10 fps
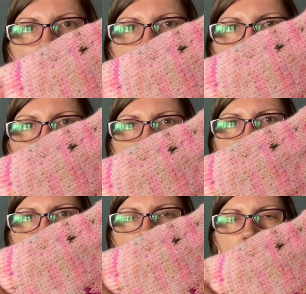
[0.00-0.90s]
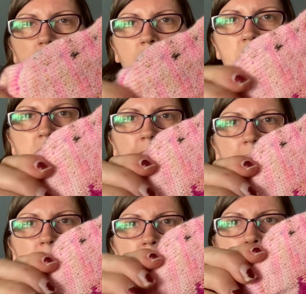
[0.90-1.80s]
This, oh
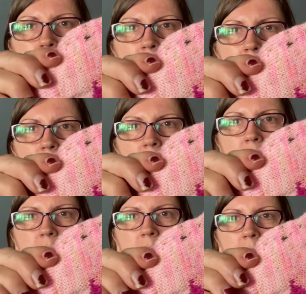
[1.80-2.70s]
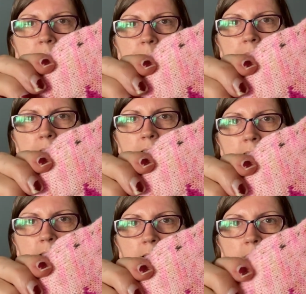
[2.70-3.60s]
sorry, my nails, stayed on my
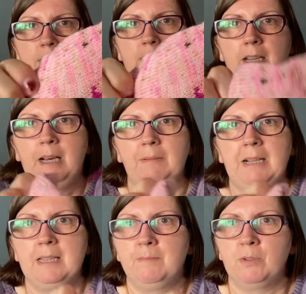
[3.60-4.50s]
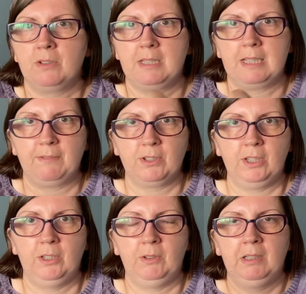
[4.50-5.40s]
nails. I'm getting them done this
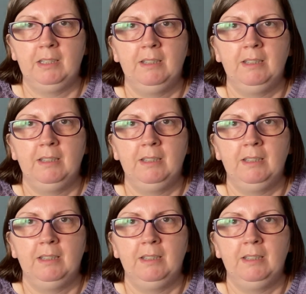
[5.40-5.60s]
afternoon.